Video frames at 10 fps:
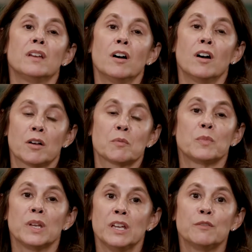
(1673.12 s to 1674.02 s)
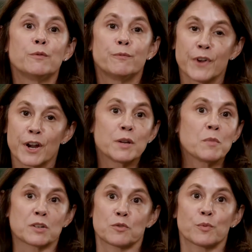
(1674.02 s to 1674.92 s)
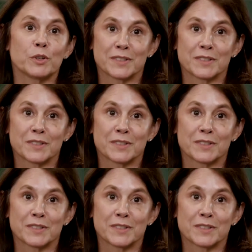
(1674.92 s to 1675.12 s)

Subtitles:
in very much real